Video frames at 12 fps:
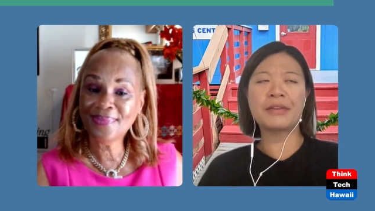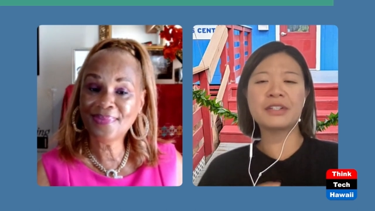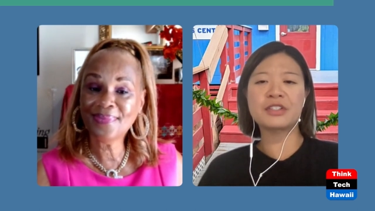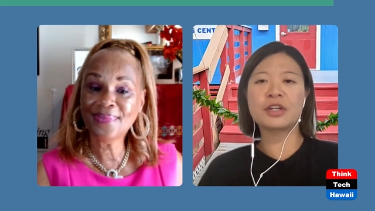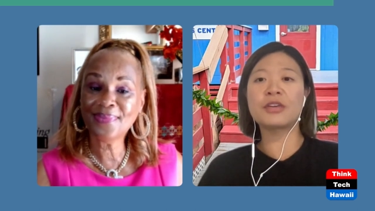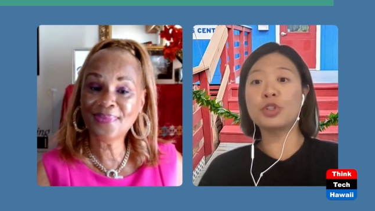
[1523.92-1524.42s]
Speaker 1: I think
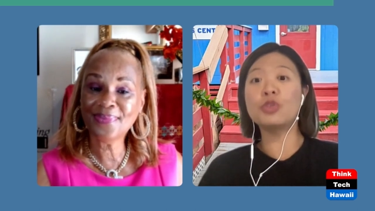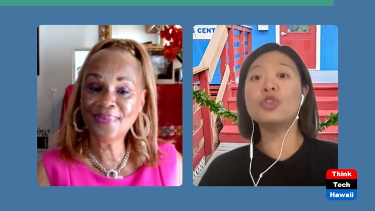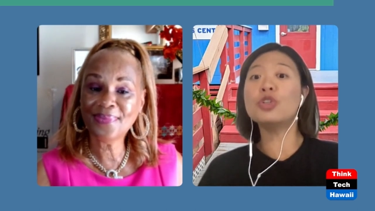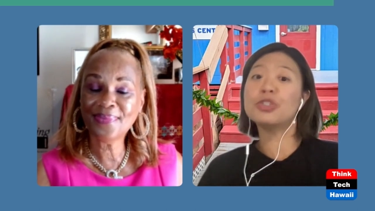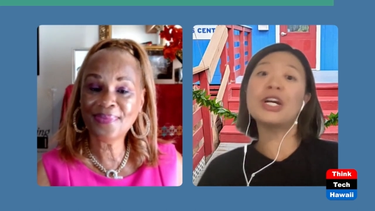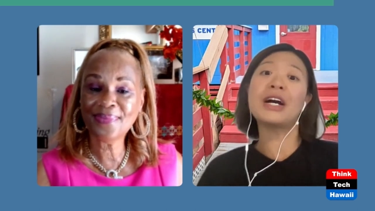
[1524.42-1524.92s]
it's on the
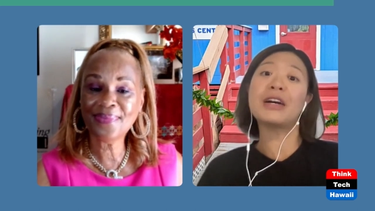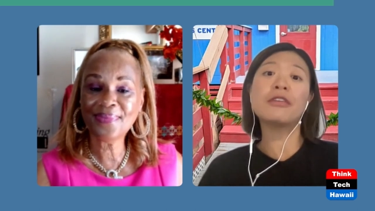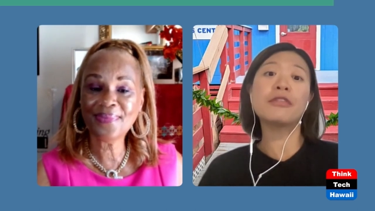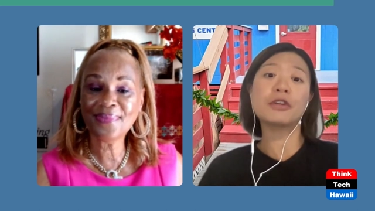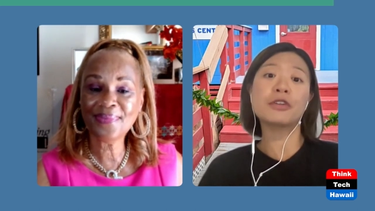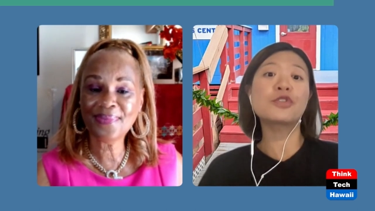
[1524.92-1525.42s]
YouTube
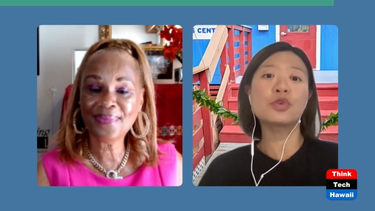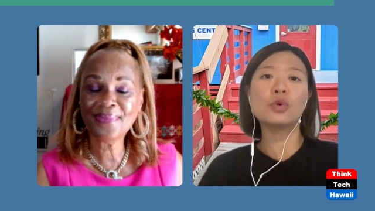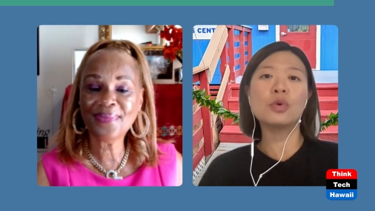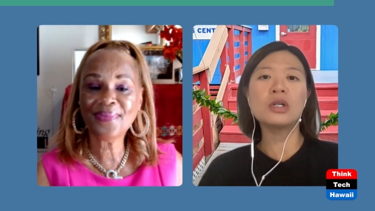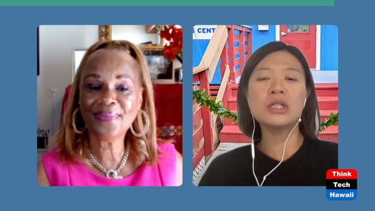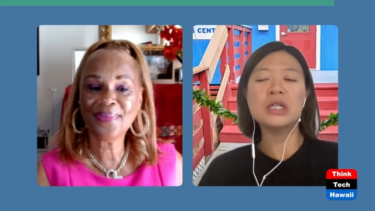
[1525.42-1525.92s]
channel of our
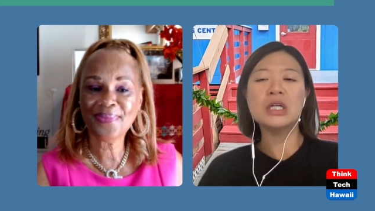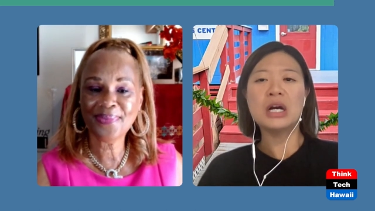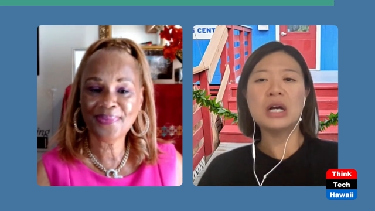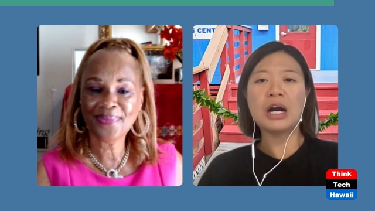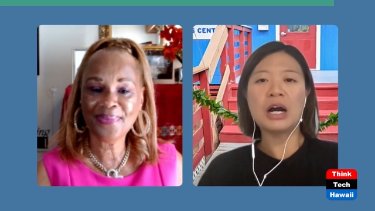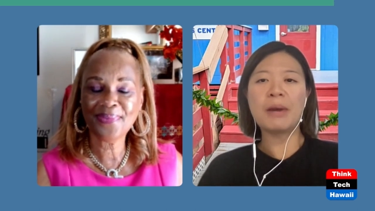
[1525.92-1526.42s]
school,
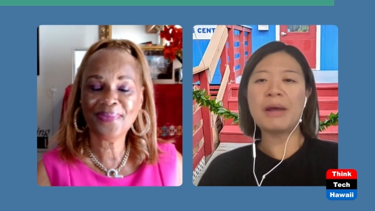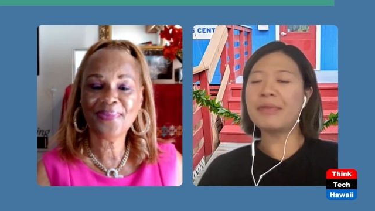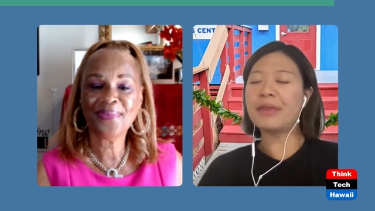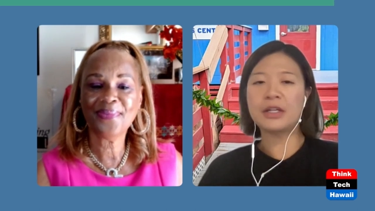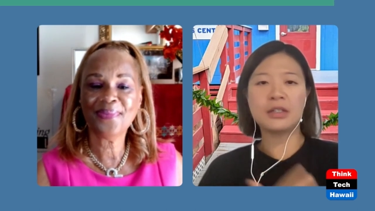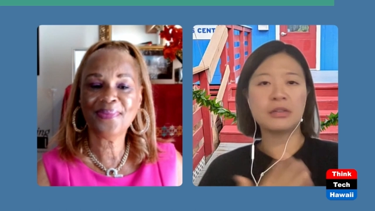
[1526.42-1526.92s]
um, and
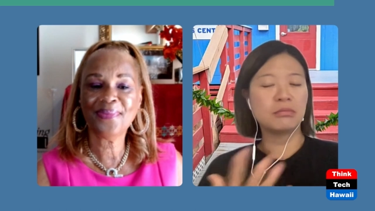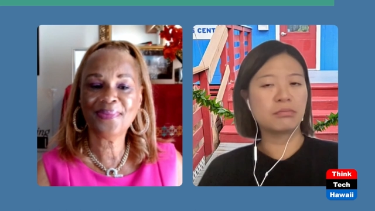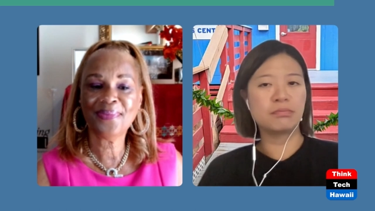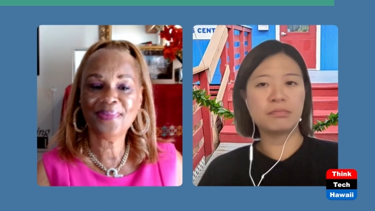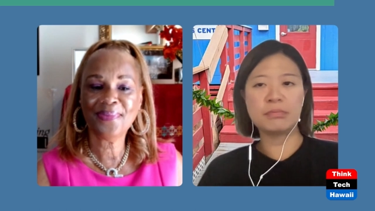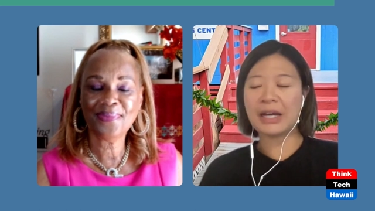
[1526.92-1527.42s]
they can
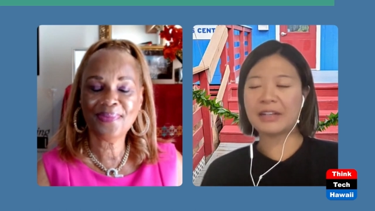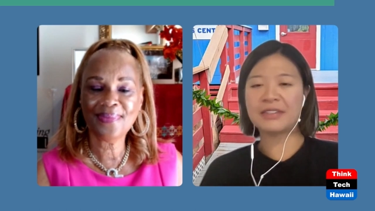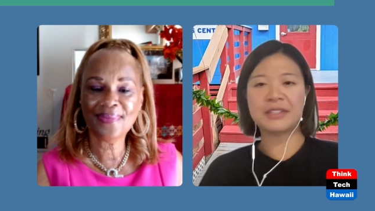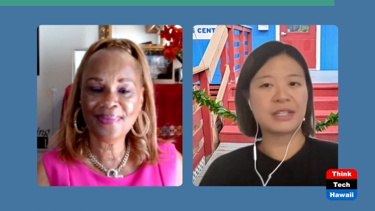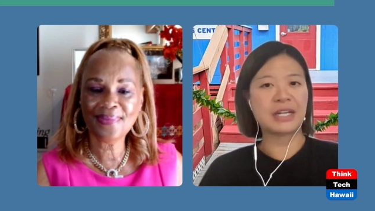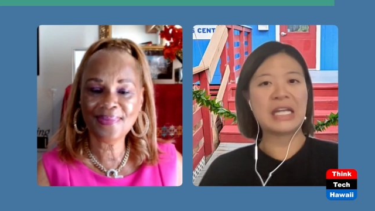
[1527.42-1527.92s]

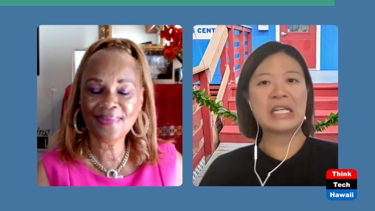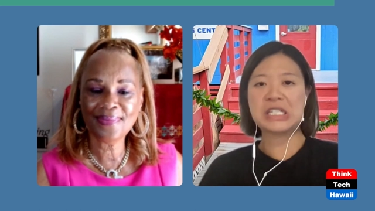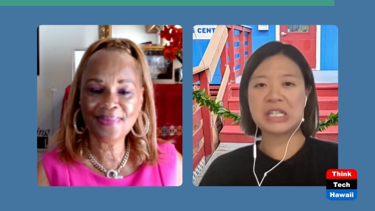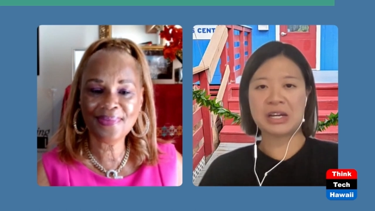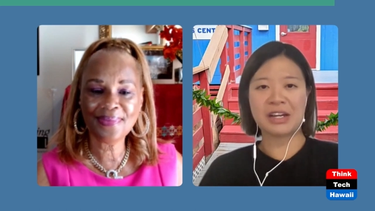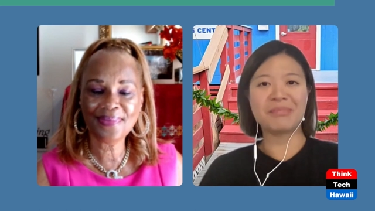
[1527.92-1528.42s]
access it
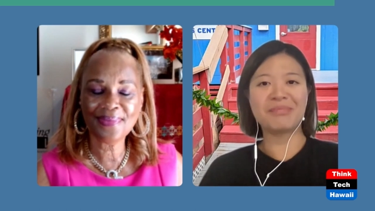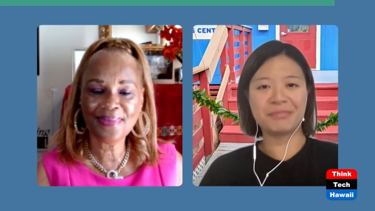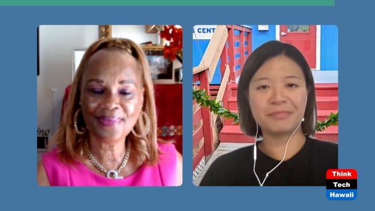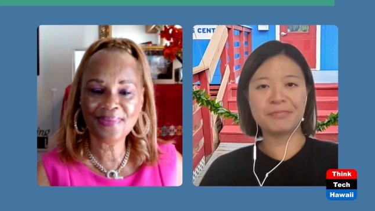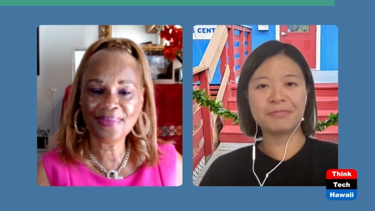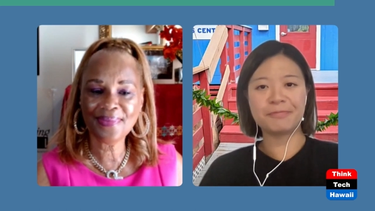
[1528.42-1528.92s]
anytime.
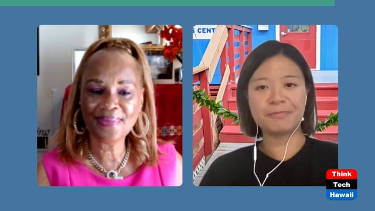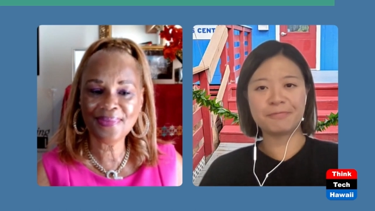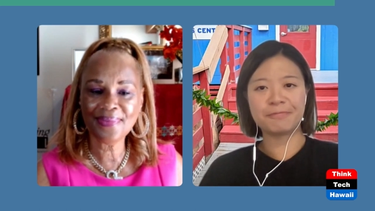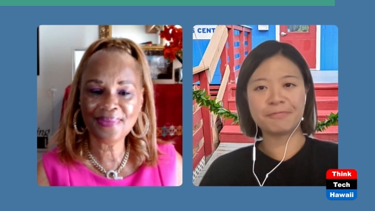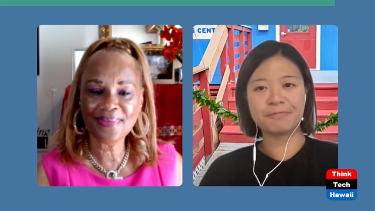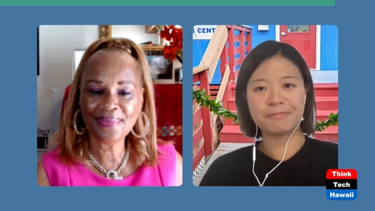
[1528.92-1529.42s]

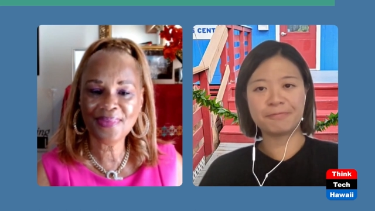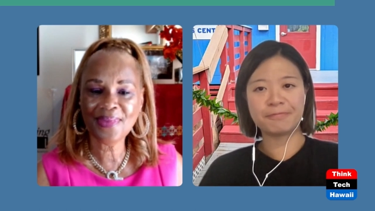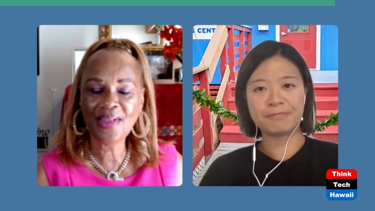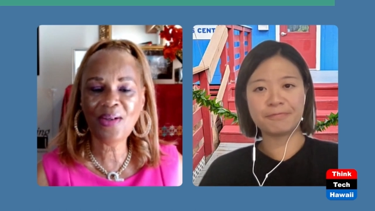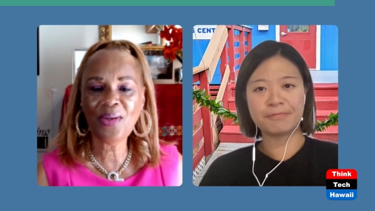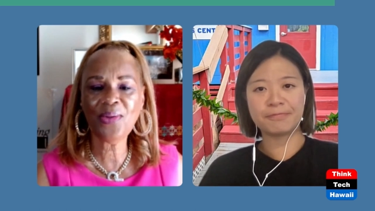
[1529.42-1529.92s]

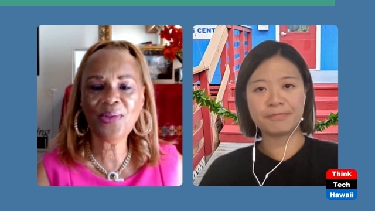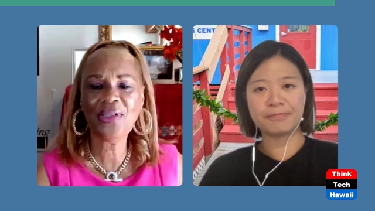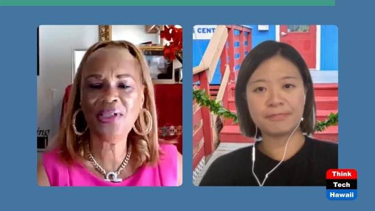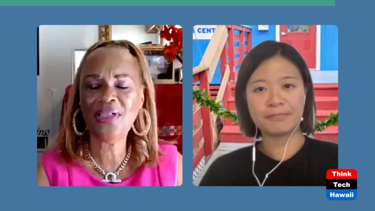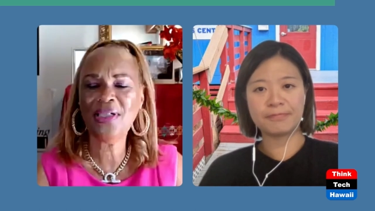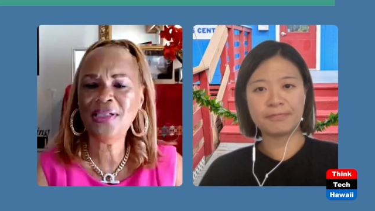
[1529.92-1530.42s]
Speaker 2: Oh,
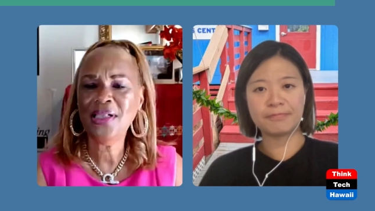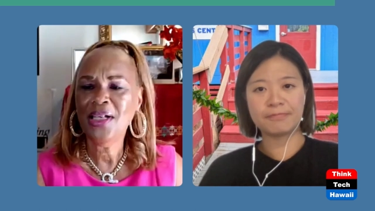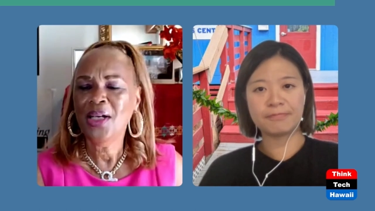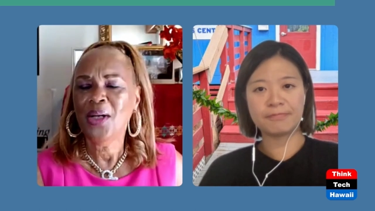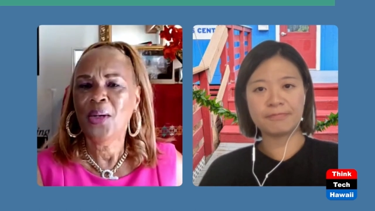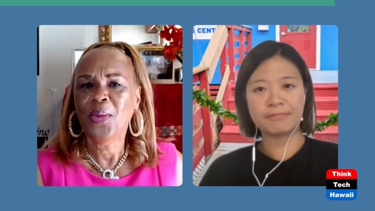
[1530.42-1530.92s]
good.
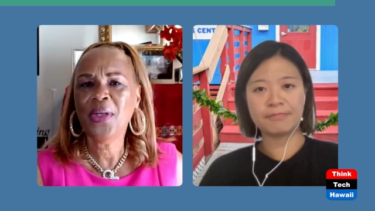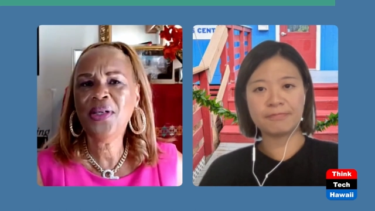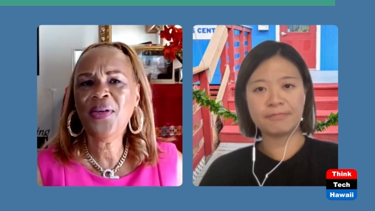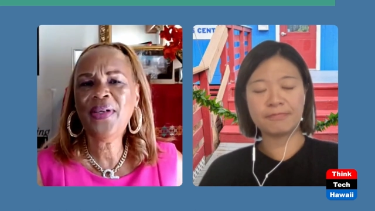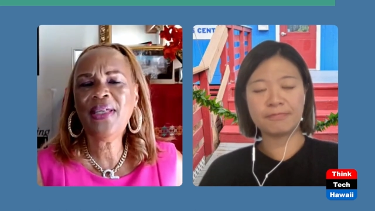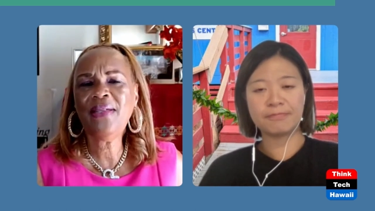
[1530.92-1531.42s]
Well, you
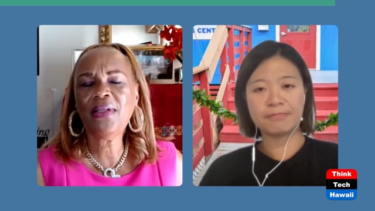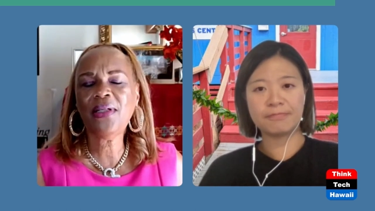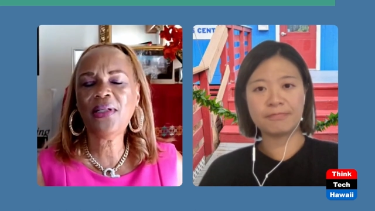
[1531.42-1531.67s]
know, in